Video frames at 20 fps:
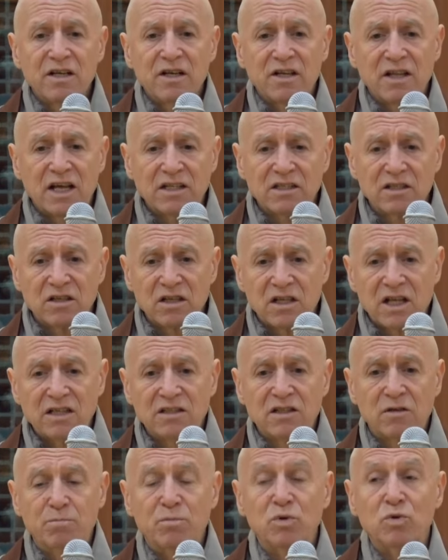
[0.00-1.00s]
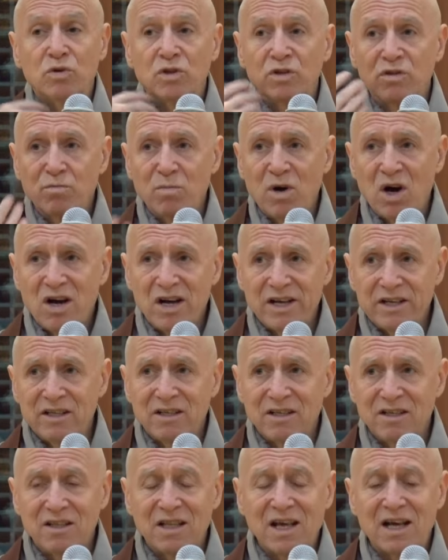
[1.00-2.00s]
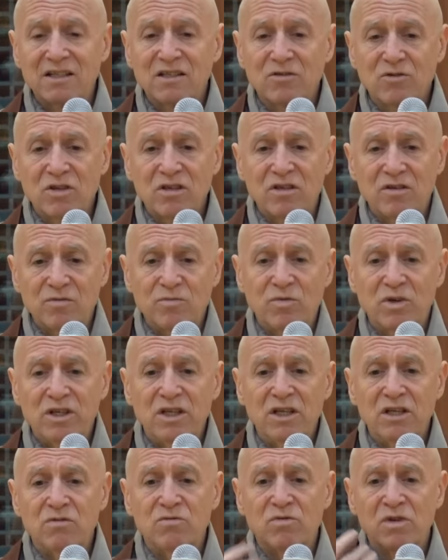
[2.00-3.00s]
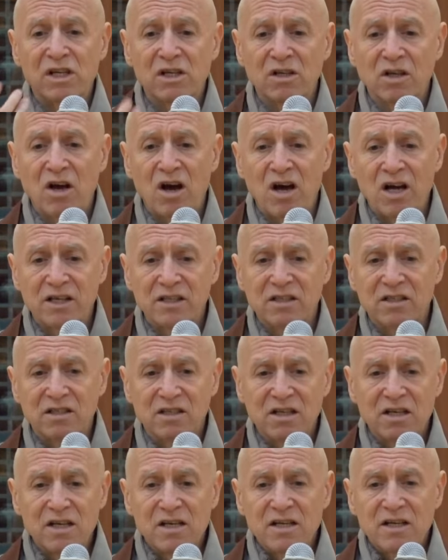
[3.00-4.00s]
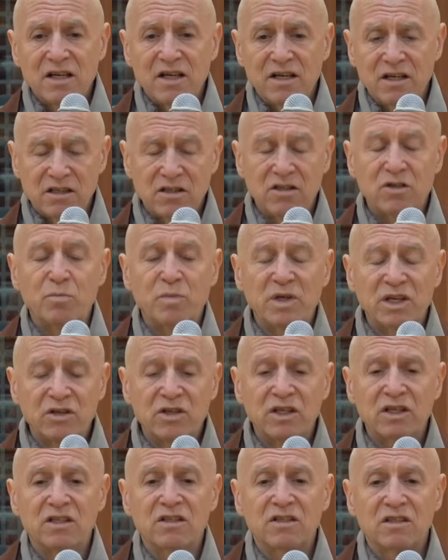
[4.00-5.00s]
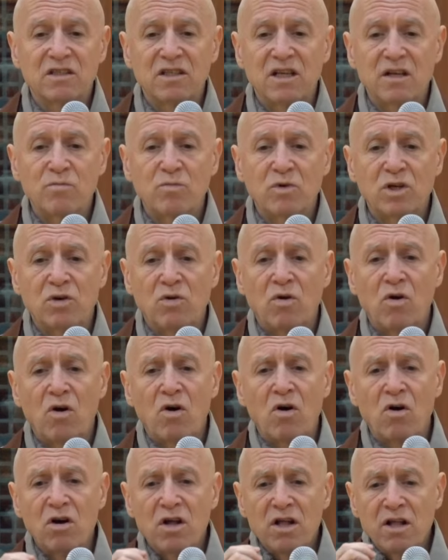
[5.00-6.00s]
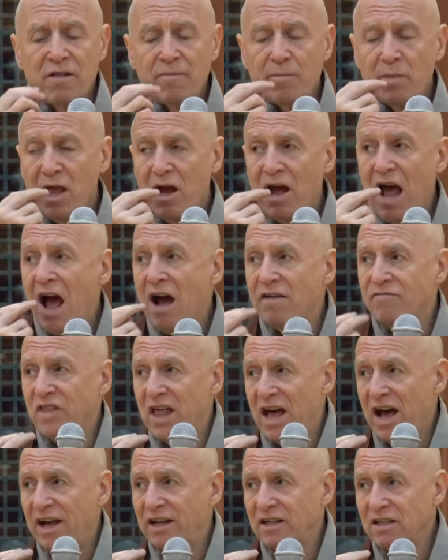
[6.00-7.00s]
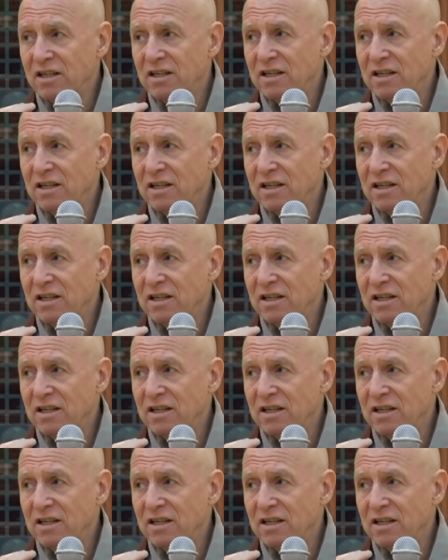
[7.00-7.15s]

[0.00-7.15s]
That's Buddha's mind. That's what he realized and experienced. And we all have that.